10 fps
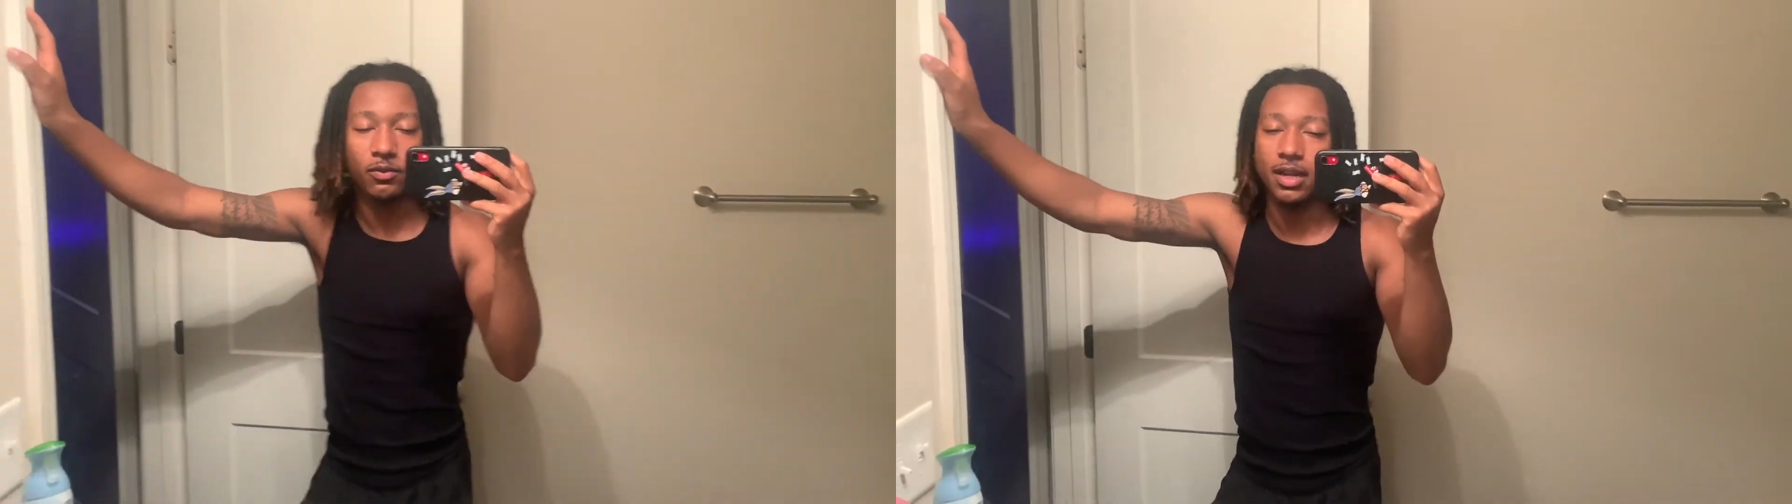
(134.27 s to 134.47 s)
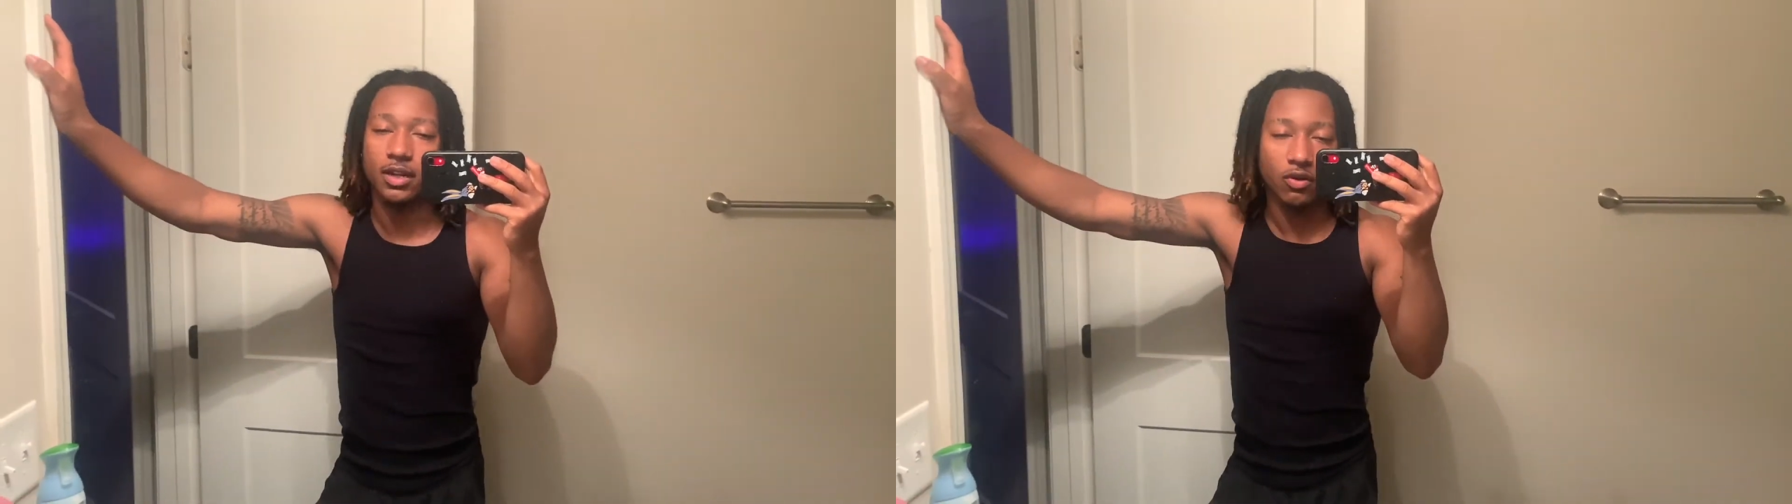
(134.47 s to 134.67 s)

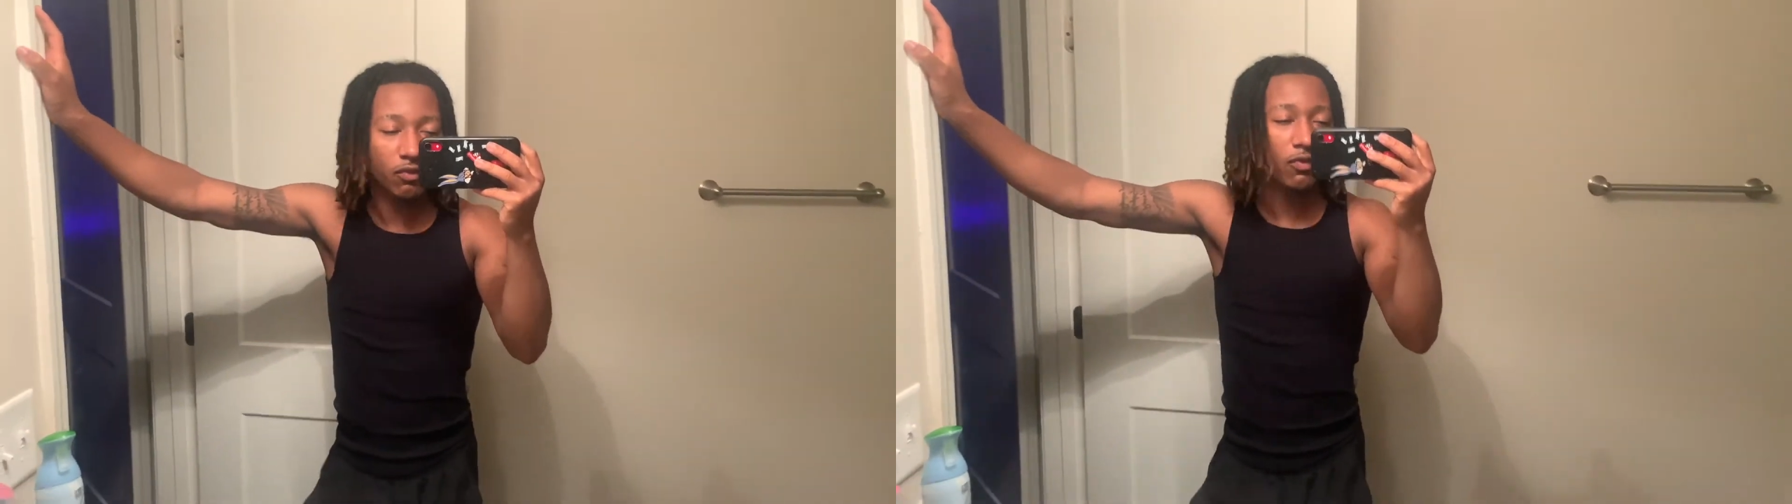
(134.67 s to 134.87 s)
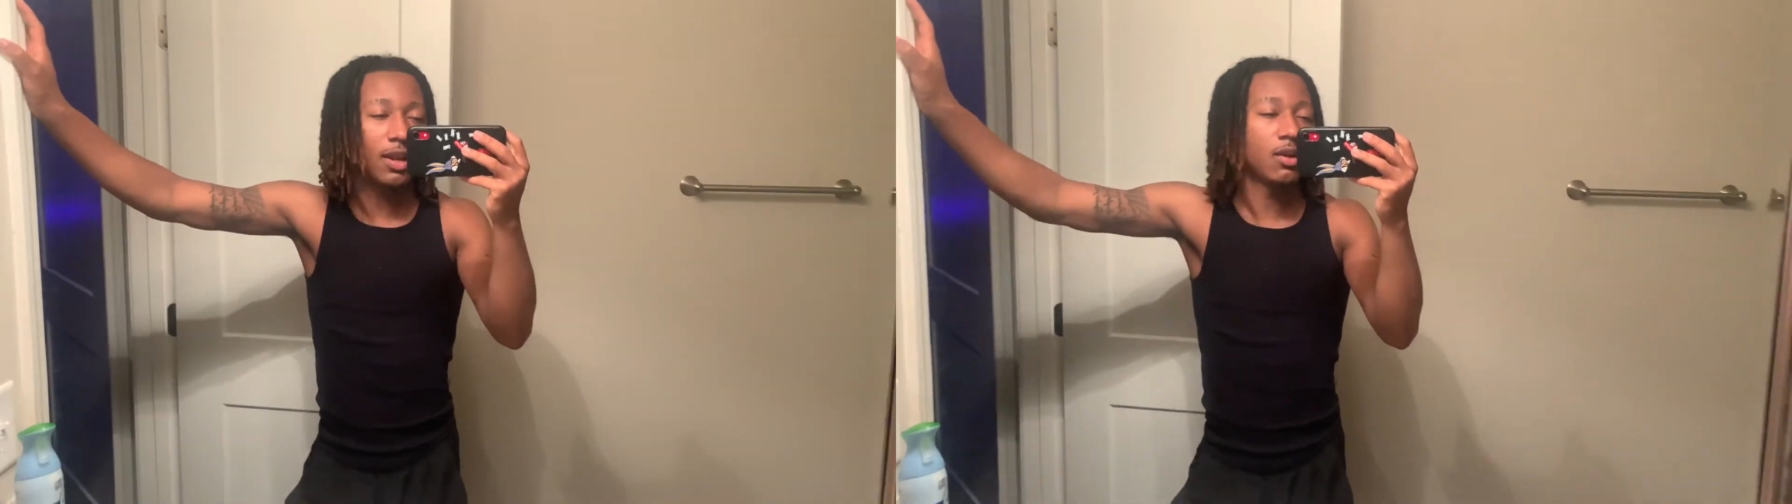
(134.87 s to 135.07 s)
I don't
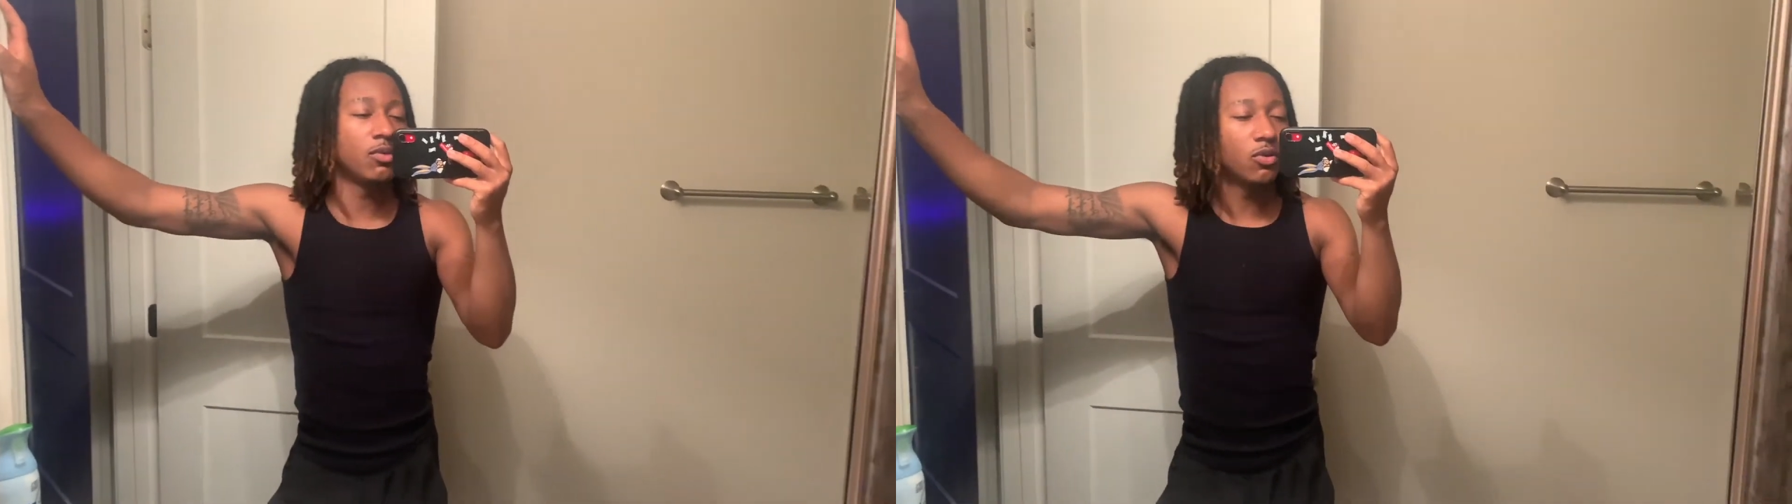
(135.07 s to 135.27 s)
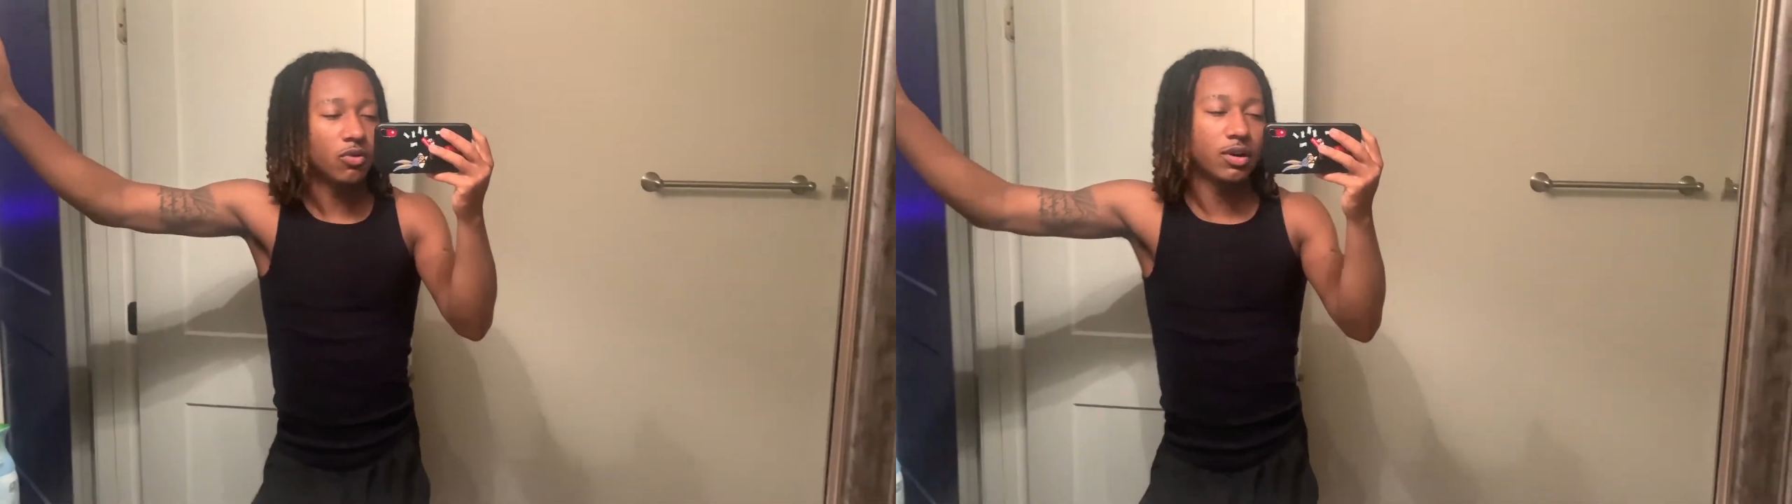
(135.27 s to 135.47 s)
feel like
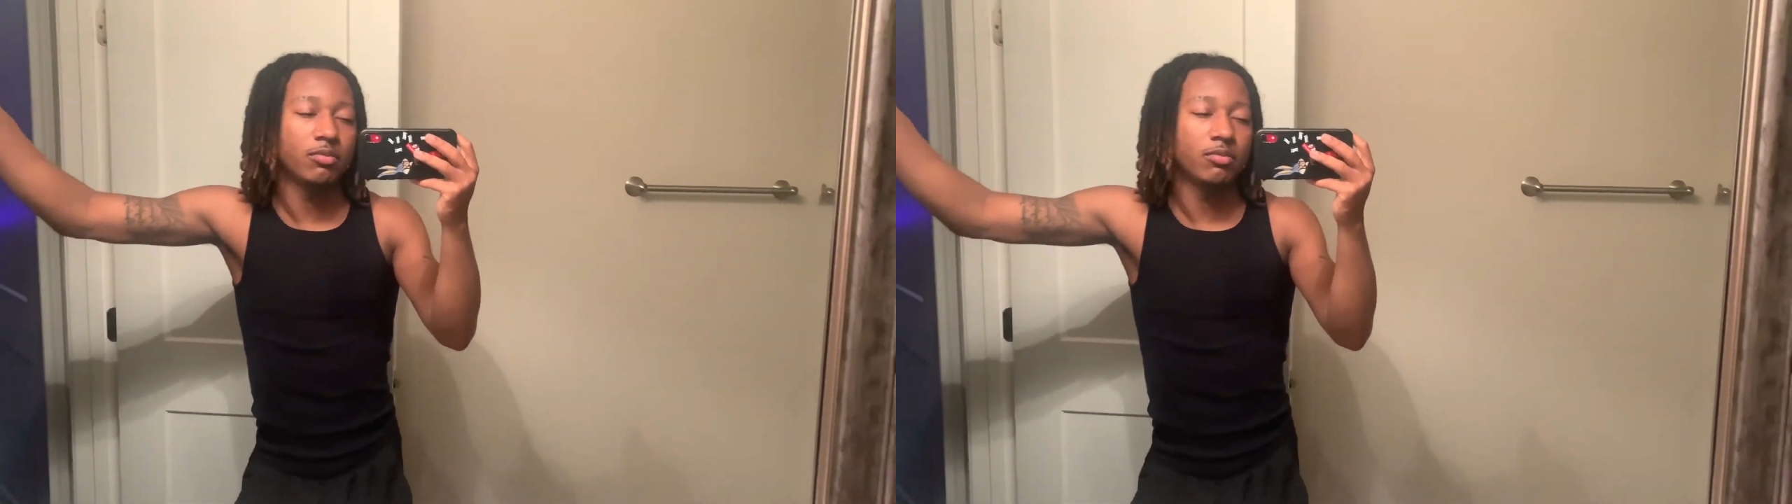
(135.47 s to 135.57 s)
recording,